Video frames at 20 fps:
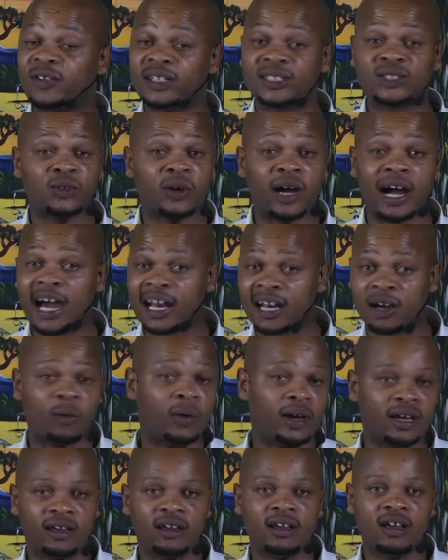first you are
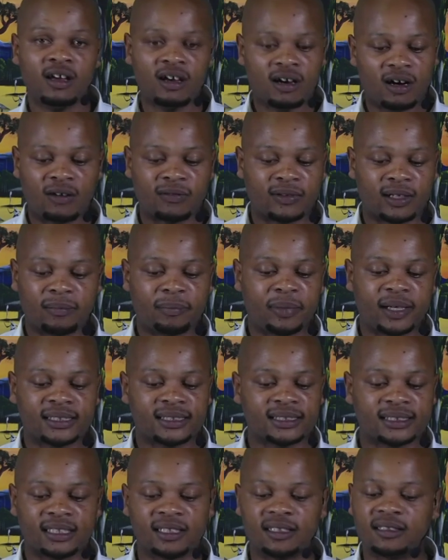unaware of that
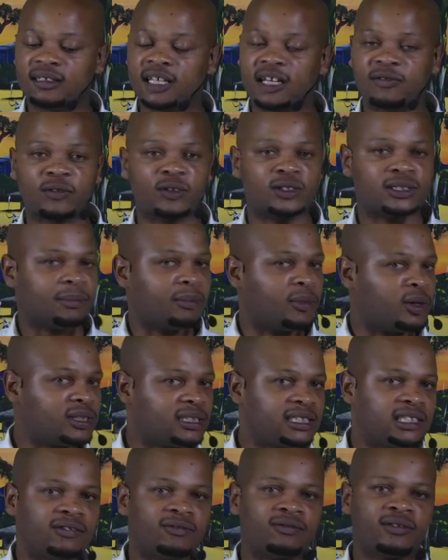person, they've got a
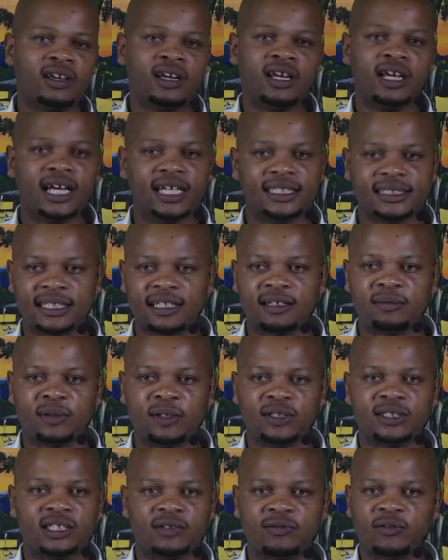motive, a certain
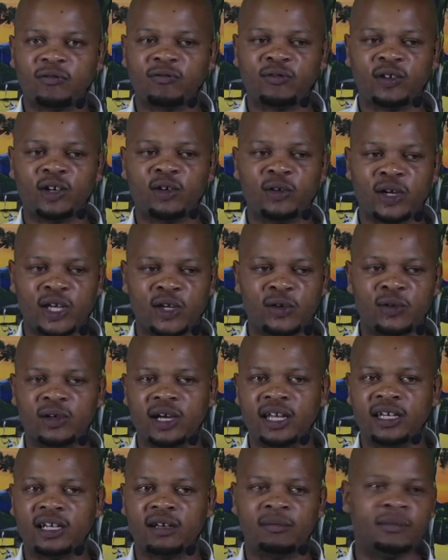motive of following
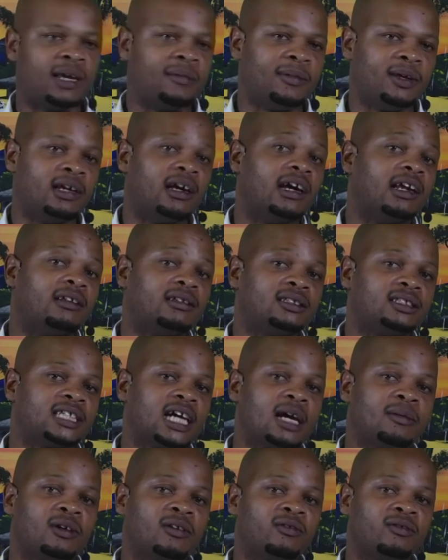you, and then maybe at
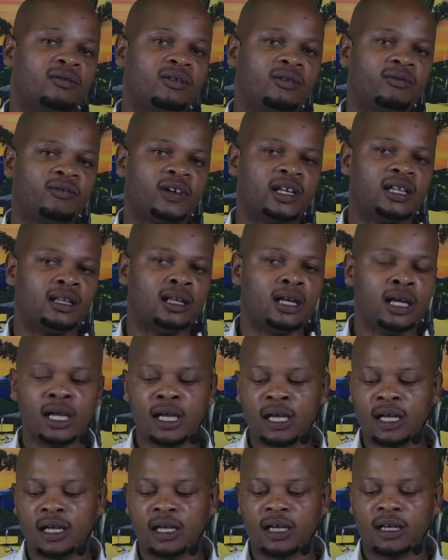time you'll feel,
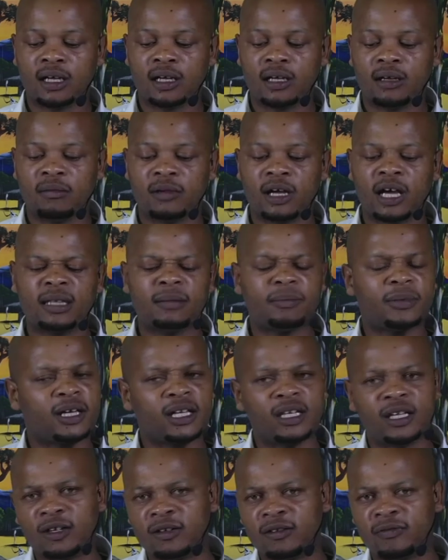at the
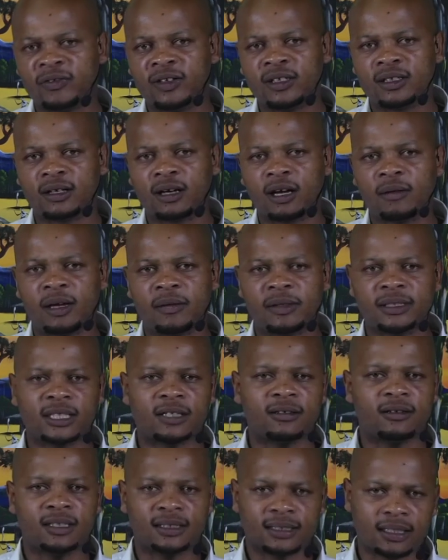beginning you'll feel, okay, maybe it's
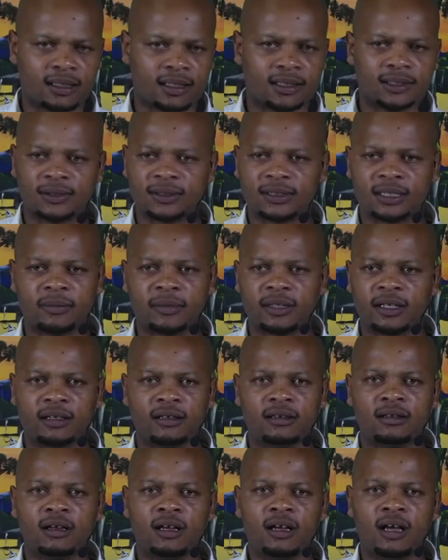a coincidence or something.
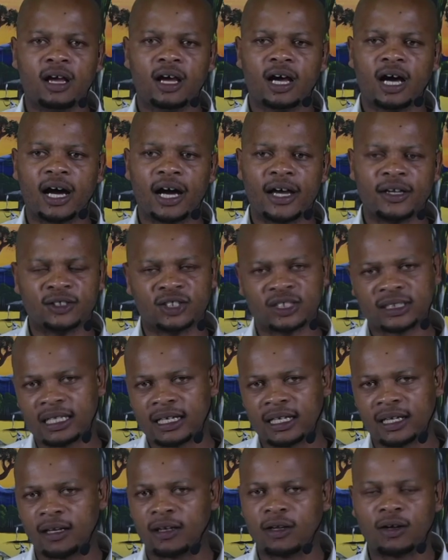You just
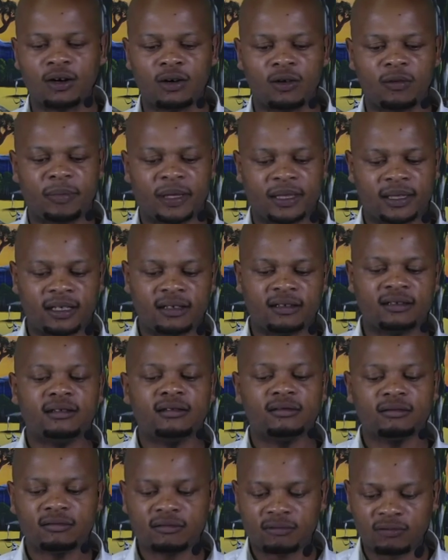let it go, but then
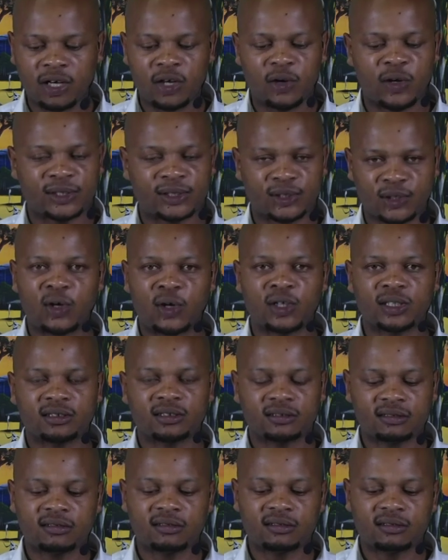when you are stalked,